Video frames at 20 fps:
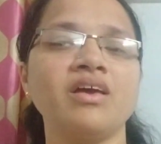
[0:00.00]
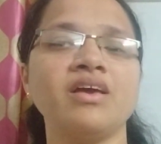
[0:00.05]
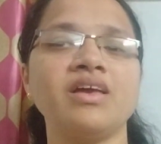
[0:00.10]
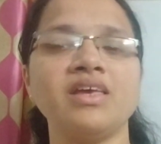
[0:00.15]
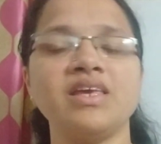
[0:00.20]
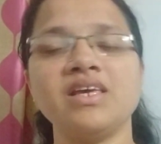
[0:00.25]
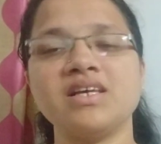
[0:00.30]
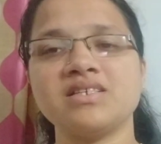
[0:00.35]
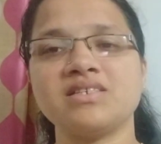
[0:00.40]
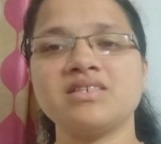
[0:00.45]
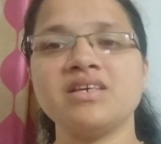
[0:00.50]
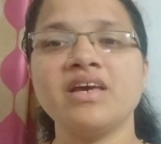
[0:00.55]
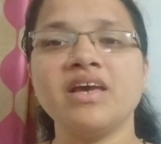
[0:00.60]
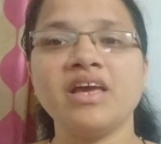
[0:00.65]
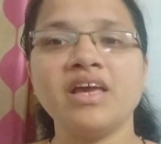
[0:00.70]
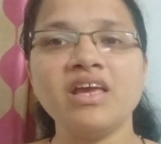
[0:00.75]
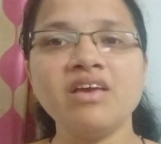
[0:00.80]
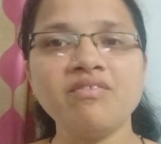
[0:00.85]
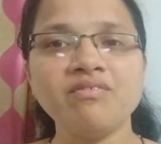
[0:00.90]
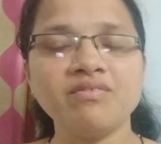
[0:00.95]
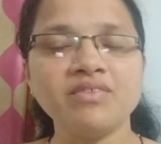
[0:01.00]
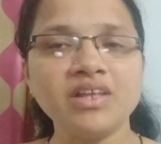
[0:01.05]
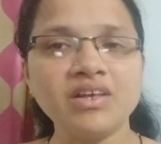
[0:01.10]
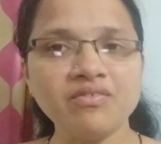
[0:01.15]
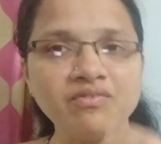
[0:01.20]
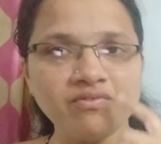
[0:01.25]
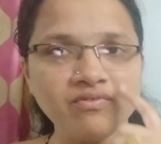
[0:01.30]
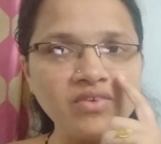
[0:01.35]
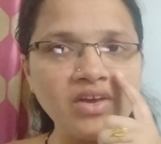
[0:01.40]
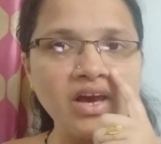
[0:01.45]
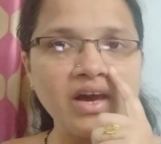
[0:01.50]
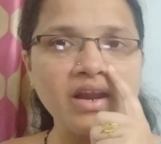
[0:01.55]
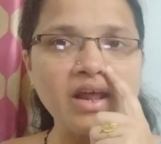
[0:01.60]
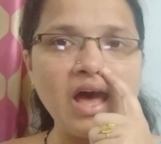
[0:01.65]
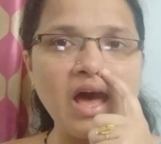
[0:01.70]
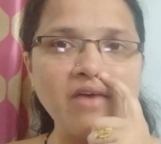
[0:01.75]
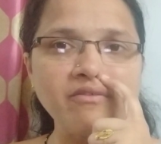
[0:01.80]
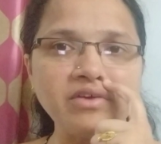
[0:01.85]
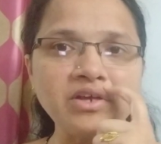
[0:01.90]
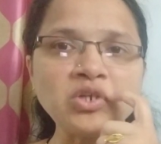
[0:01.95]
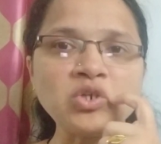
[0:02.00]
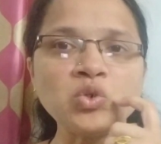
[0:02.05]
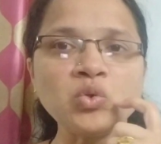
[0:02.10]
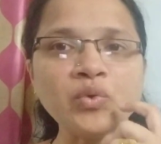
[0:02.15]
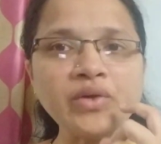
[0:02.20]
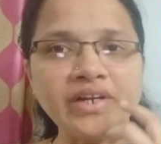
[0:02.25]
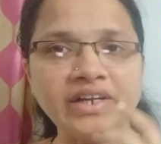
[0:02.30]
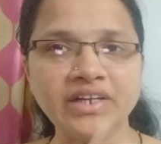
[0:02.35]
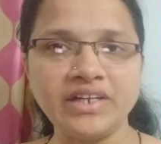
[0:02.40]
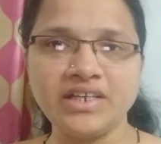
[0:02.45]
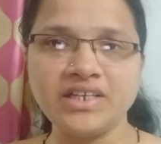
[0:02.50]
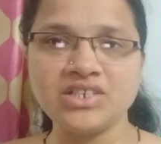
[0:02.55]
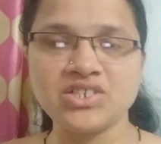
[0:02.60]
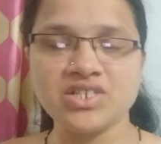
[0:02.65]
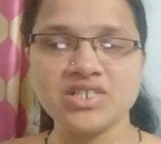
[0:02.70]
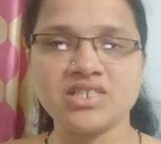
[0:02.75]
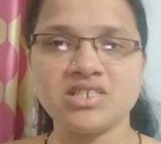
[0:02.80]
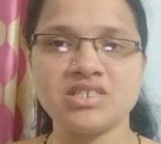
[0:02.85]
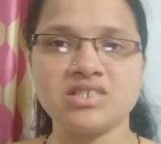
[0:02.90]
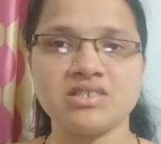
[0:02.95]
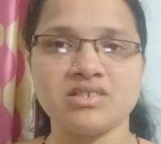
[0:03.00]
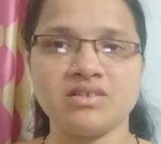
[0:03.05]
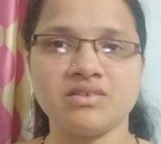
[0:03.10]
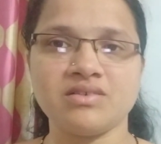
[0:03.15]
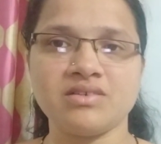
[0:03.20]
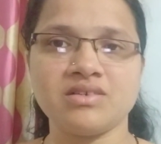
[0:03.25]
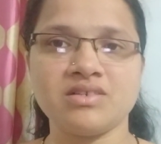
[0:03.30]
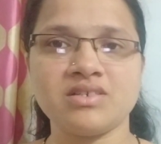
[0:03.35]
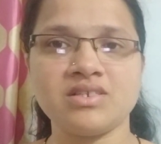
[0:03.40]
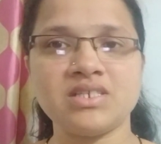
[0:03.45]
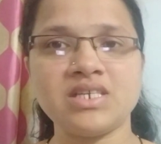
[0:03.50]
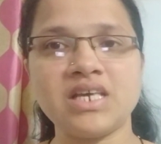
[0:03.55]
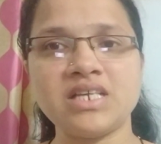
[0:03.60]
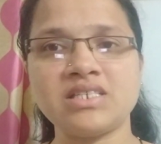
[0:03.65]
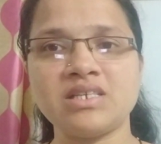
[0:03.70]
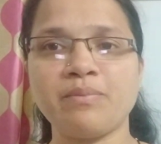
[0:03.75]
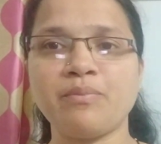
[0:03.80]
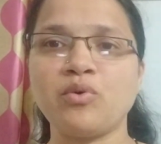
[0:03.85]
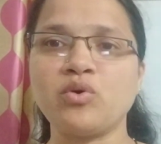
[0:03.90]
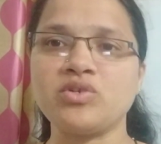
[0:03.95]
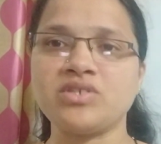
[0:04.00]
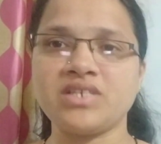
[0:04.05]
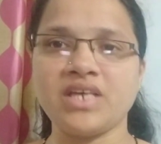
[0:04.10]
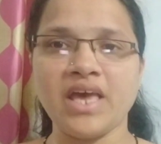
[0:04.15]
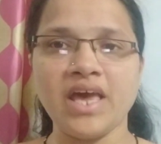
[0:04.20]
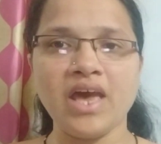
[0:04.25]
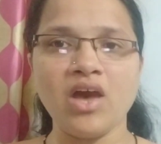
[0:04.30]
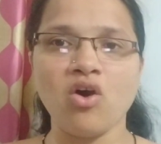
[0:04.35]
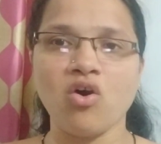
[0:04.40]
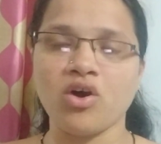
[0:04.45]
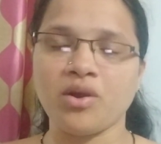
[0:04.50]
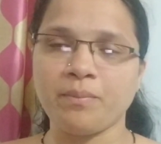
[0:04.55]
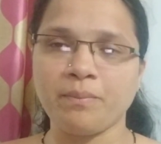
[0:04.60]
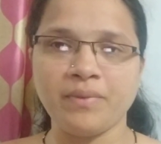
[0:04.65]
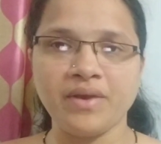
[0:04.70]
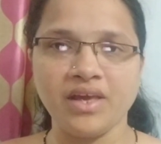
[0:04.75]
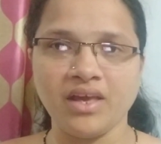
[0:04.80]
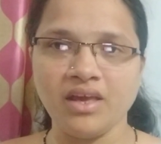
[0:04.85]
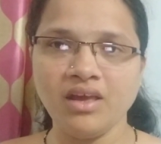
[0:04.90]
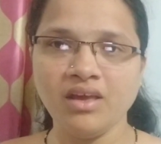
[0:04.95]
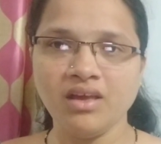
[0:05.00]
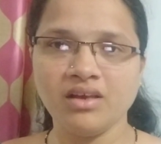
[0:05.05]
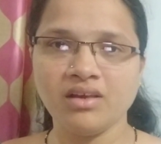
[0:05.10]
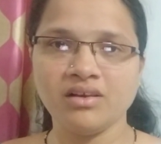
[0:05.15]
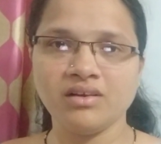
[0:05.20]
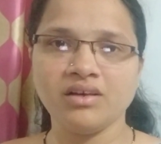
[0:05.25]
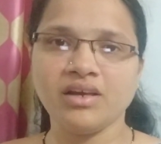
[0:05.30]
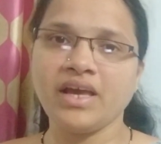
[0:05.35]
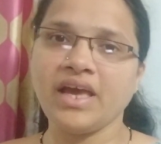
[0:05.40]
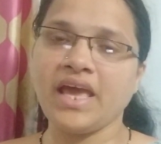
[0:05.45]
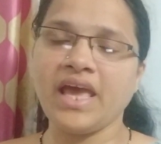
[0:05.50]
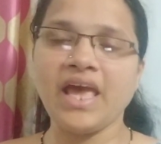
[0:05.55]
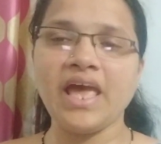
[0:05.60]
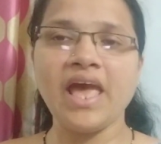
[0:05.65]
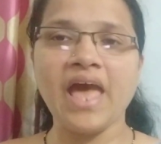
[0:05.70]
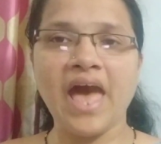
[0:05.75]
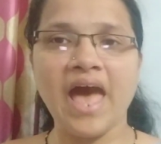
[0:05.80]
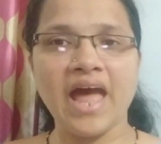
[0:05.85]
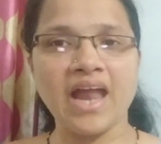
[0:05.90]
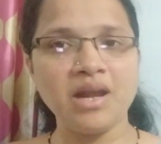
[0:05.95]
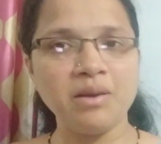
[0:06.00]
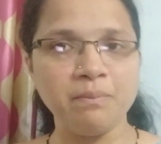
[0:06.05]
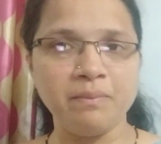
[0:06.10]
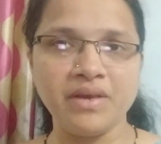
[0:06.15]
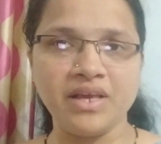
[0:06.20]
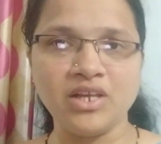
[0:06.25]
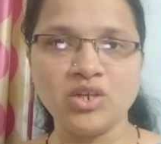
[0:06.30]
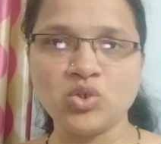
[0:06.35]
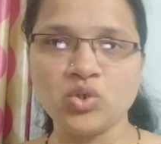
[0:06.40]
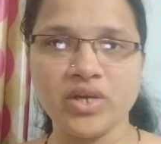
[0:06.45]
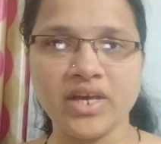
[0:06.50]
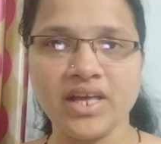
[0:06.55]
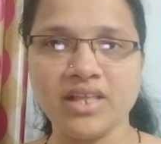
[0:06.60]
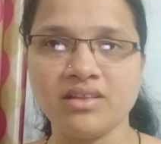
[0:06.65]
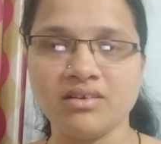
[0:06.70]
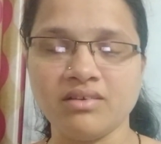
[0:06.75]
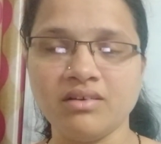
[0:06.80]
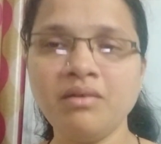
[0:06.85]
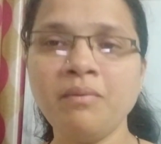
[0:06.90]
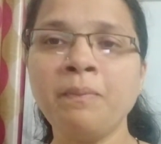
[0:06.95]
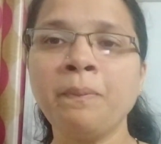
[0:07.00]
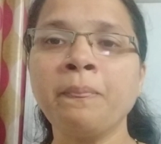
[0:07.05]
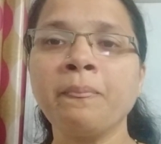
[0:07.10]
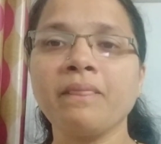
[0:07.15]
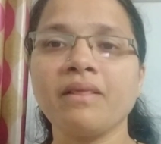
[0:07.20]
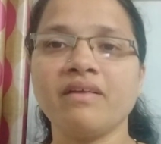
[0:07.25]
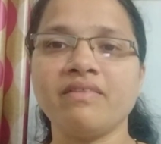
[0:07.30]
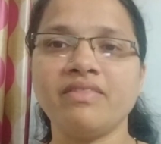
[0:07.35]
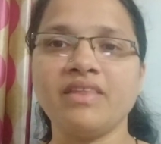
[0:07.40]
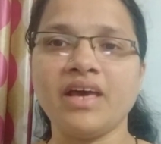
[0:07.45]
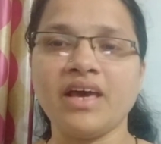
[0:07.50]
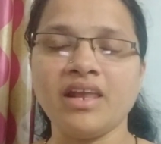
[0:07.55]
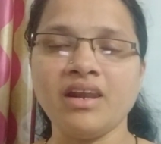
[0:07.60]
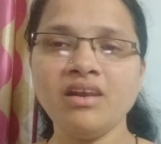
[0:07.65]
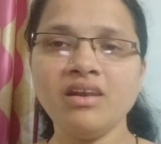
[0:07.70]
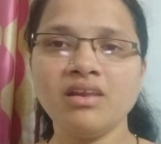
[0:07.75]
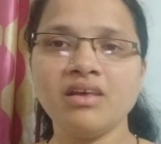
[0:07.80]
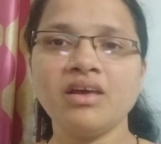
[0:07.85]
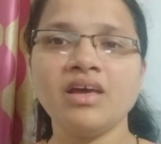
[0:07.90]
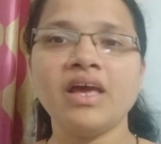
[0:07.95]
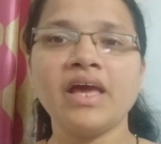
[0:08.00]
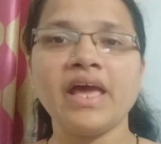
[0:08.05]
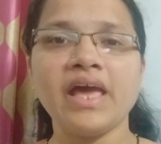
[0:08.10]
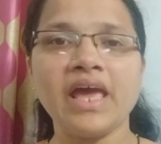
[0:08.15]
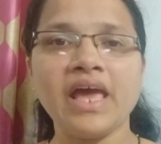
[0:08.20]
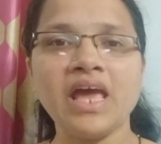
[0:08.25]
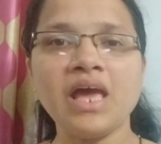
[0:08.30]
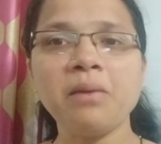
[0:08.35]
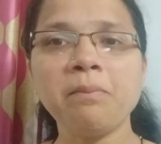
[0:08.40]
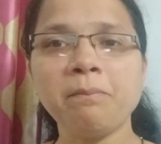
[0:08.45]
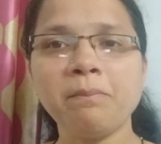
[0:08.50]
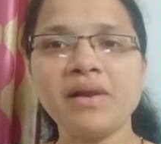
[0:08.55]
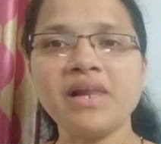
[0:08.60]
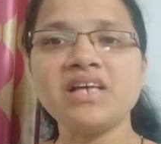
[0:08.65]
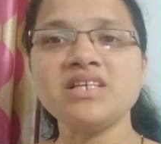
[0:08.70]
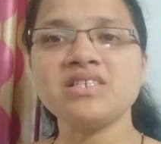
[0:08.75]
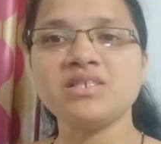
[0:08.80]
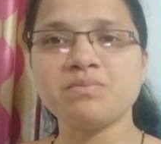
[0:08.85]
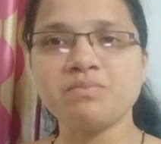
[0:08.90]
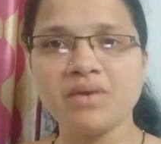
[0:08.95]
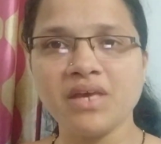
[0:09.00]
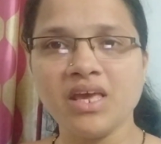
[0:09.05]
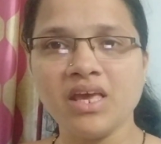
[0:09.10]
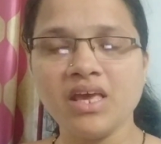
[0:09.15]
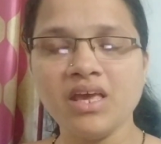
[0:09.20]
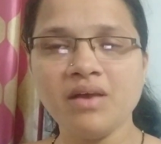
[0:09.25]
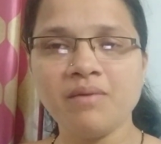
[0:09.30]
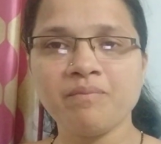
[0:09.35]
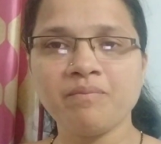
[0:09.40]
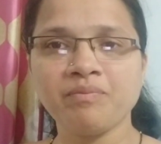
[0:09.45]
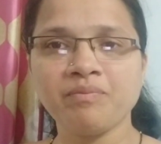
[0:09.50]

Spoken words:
Yes, if we are having two integers, say suppose A or B, A and B together, then A plus B